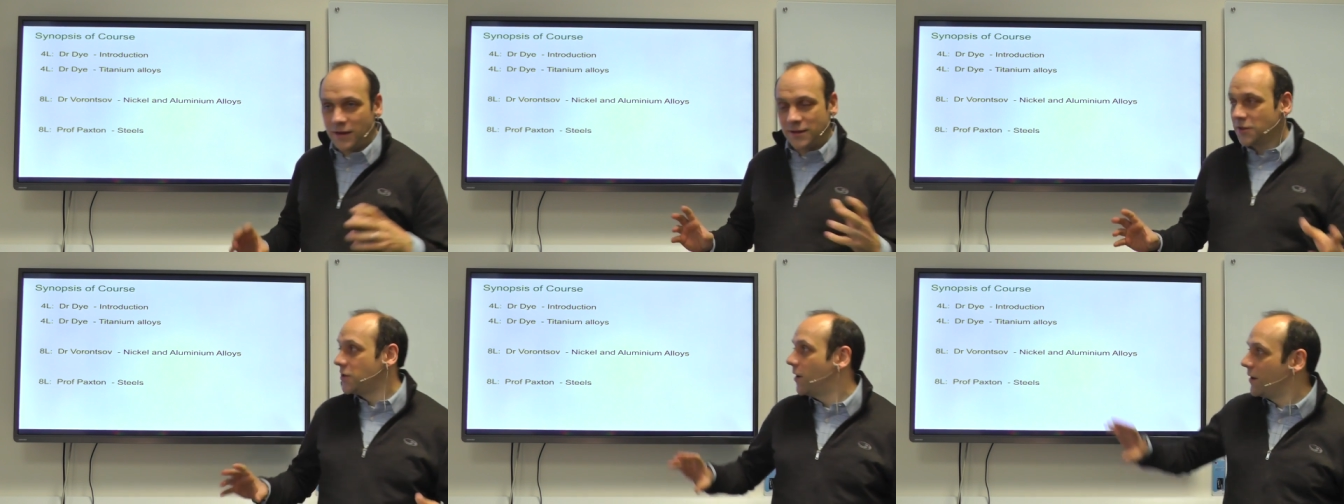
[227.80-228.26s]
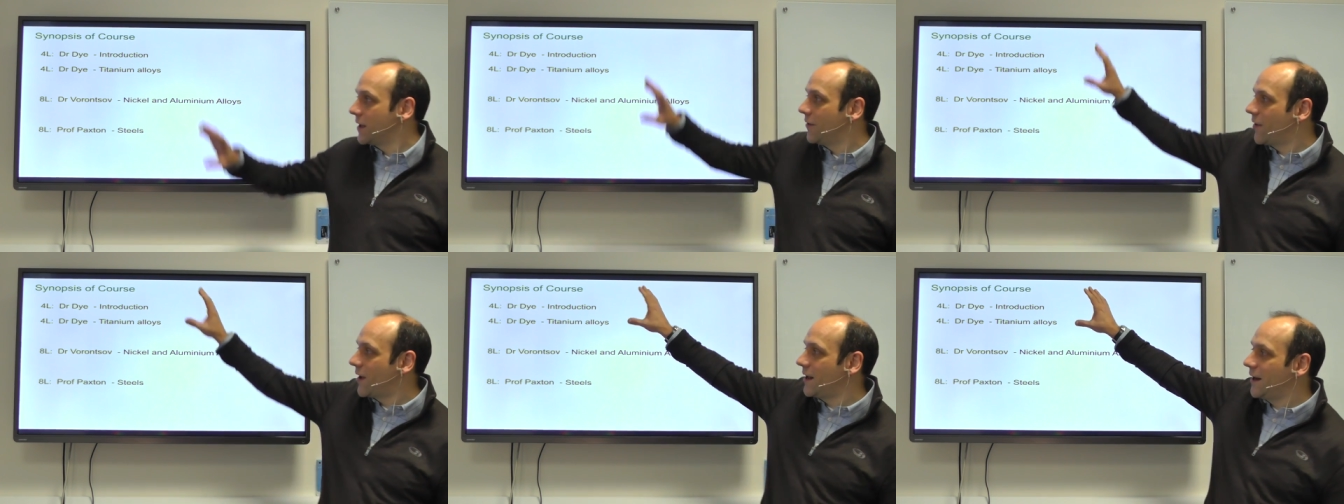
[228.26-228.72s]
essentially, I
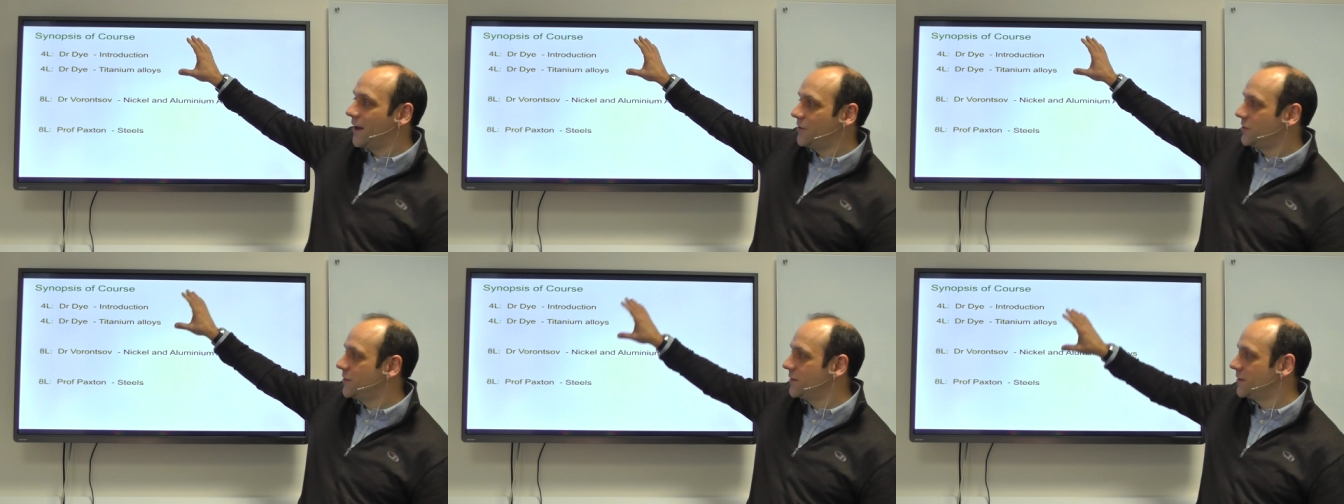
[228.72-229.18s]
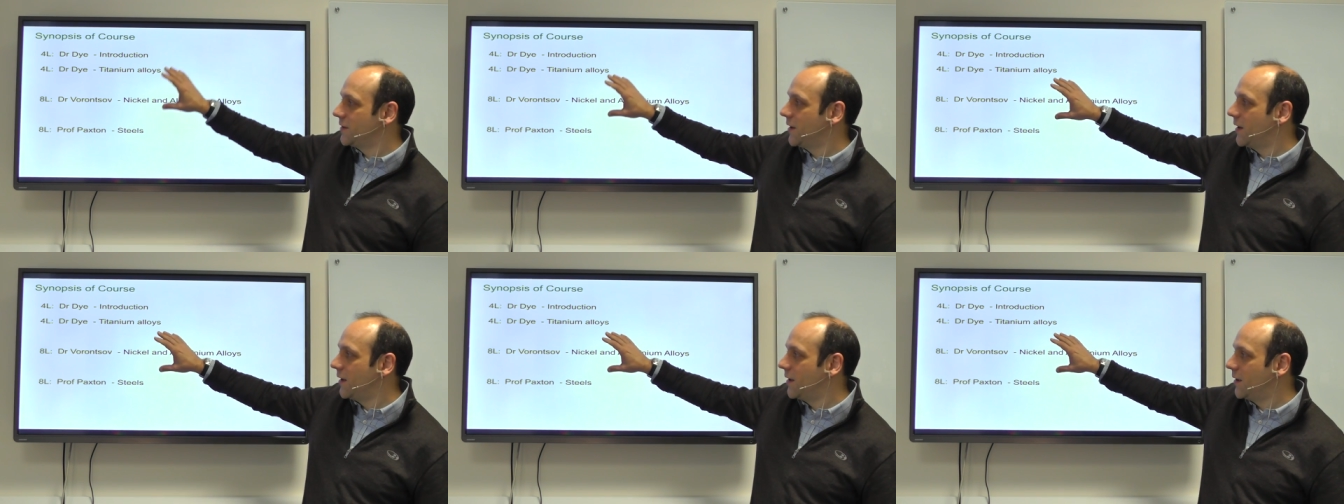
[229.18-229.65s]
give eight lectures.
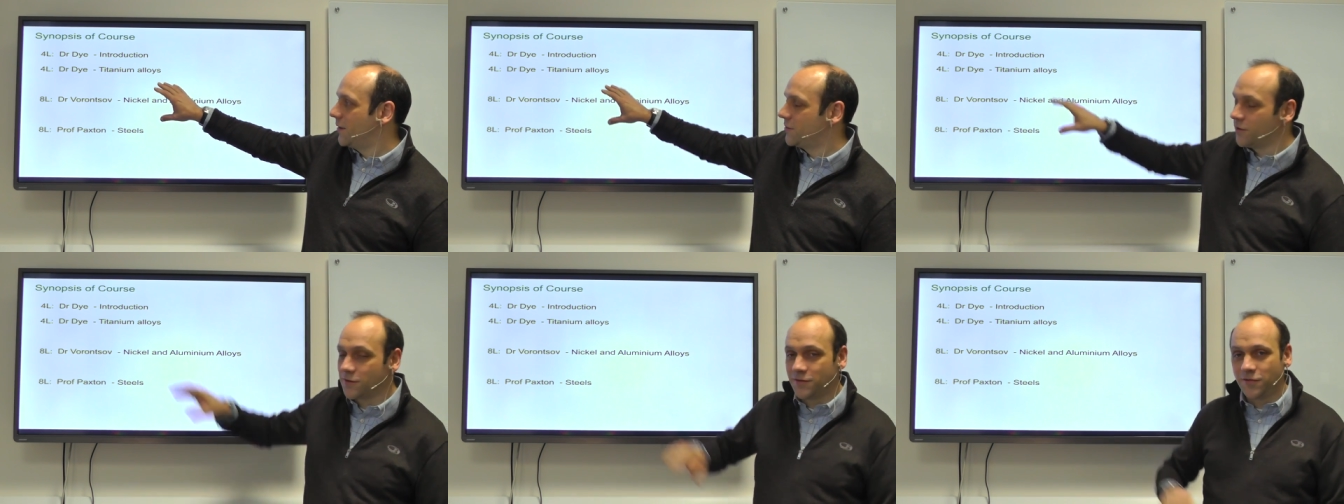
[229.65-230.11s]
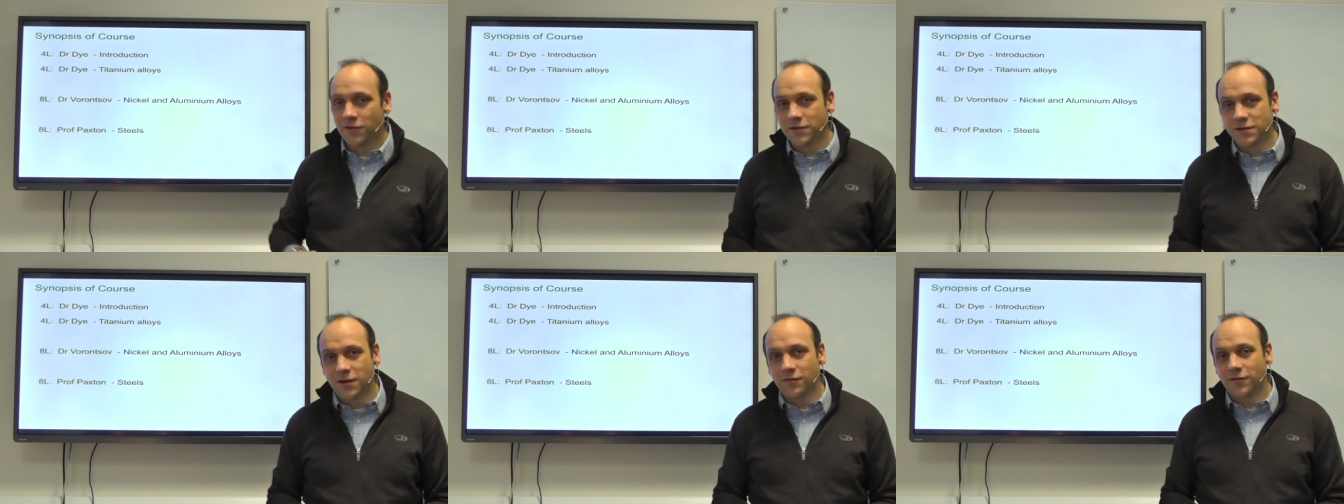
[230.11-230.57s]
Uh, Dr.
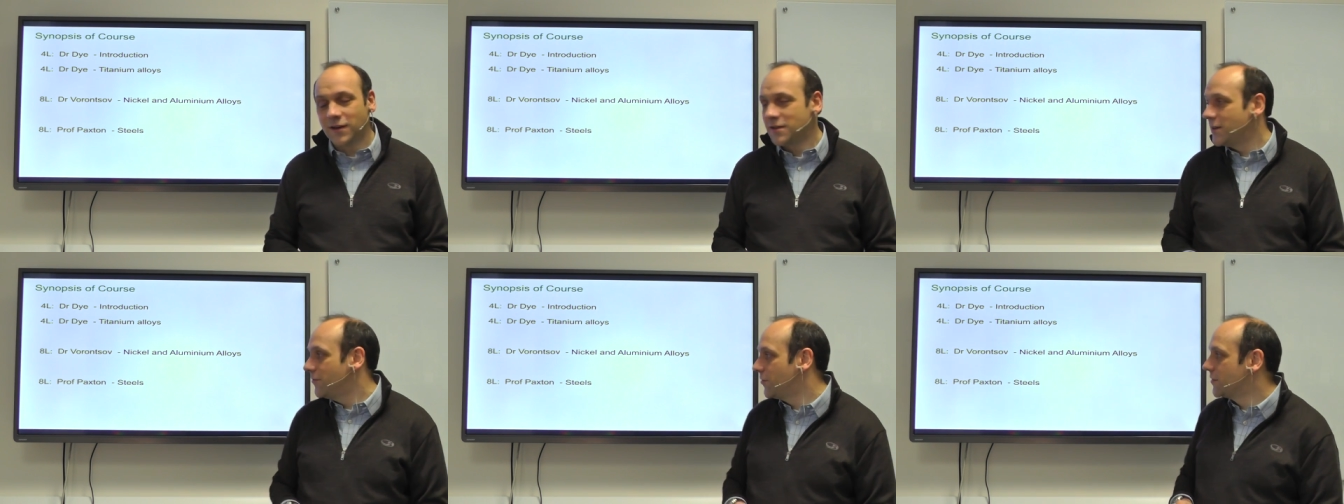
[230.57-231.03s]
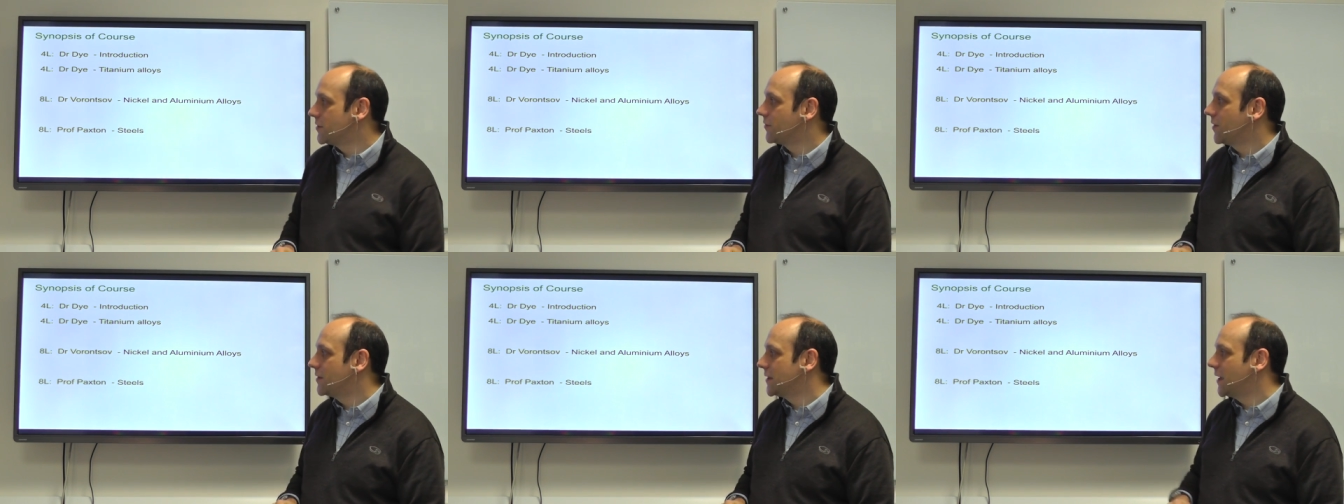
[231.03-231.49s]
Vorontsov, Vasily
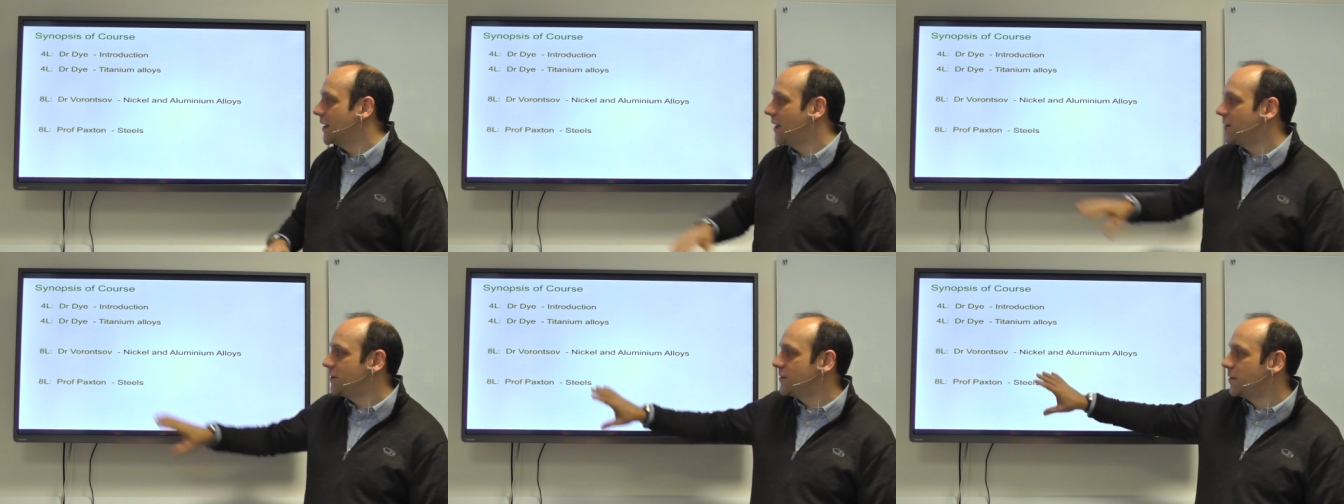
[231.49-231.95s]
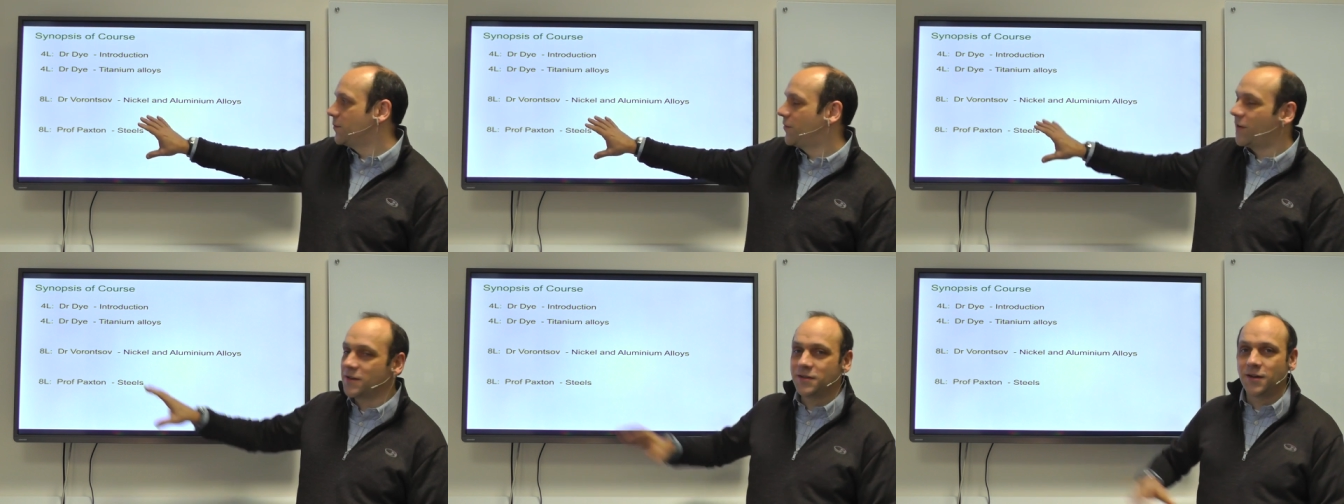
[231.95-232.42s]
Vorontsov gives eight lectures, and
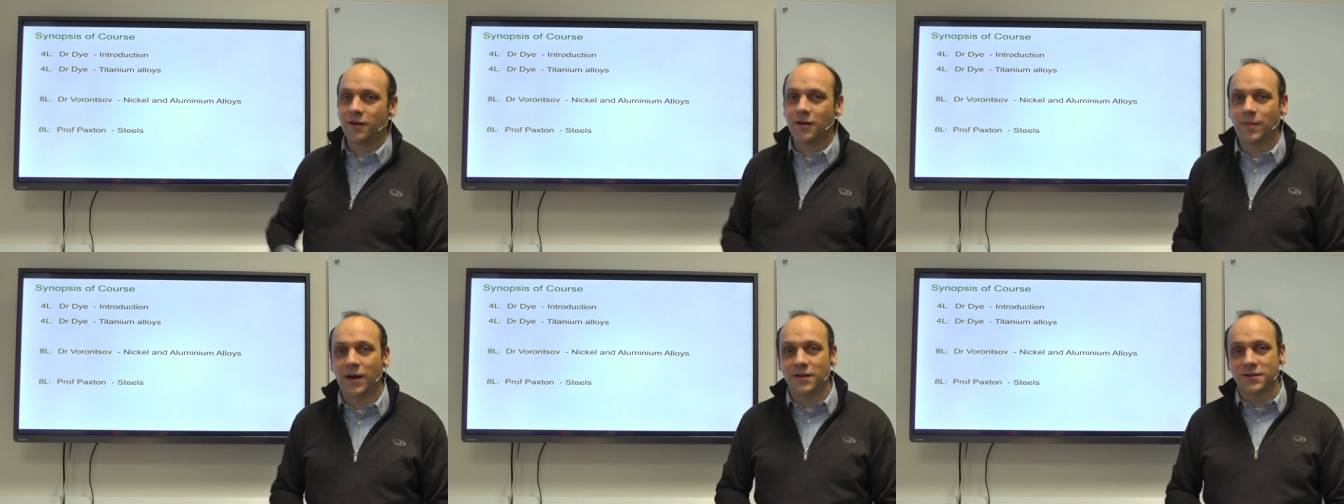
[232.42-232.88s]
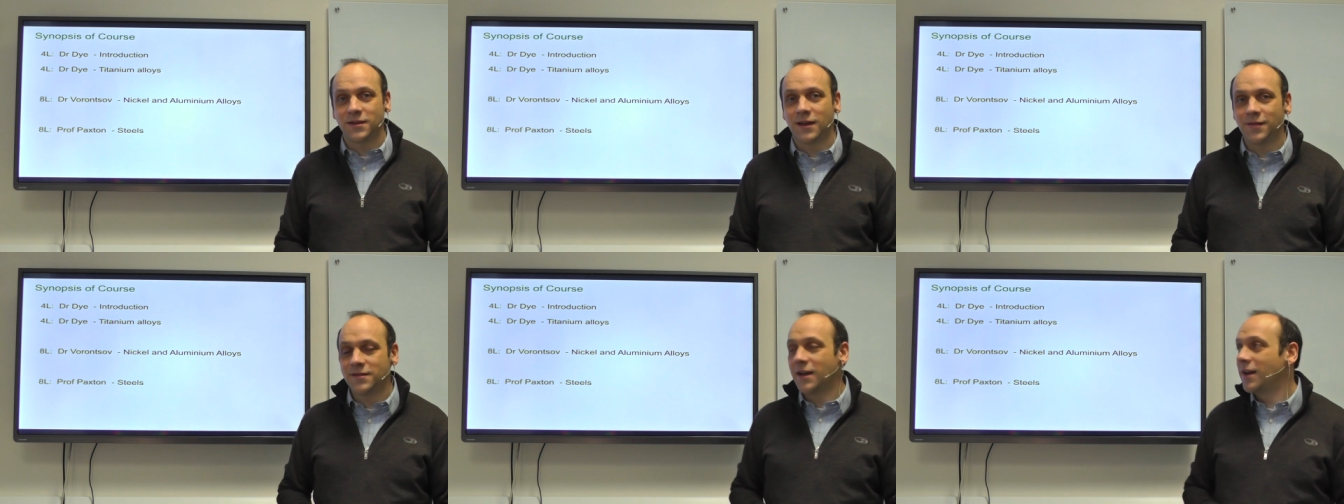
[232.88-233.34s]
Professor Tony Paxton
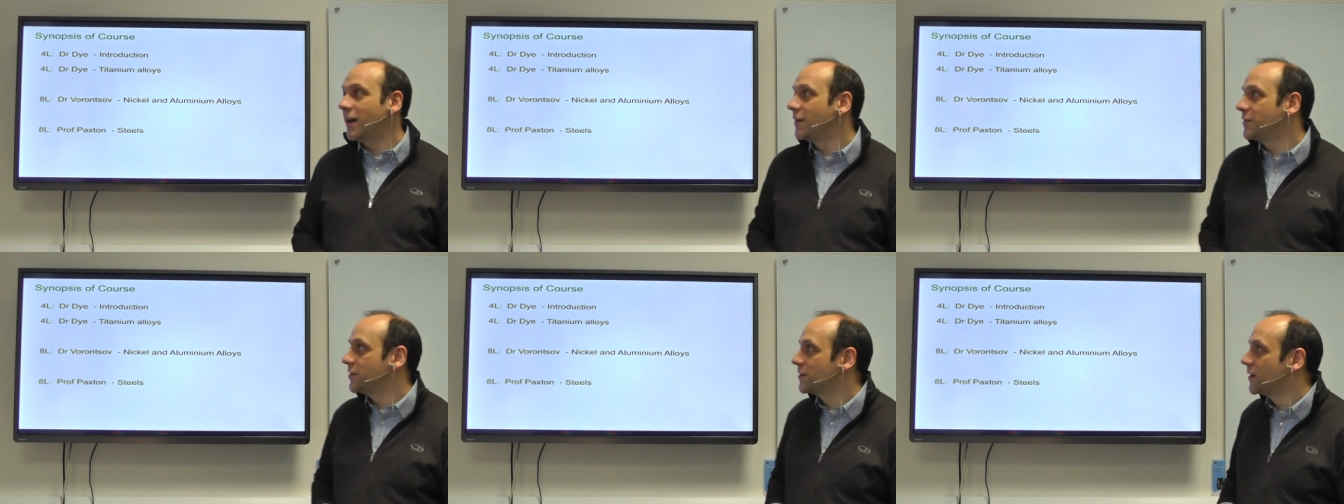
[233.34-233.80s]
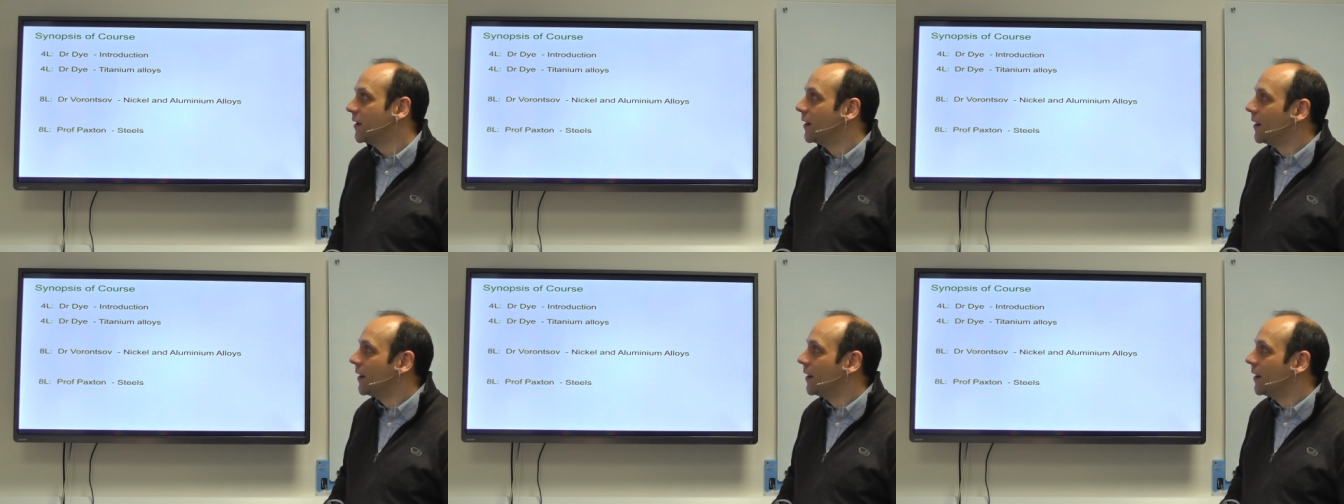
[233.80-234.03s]
gives eight lectures.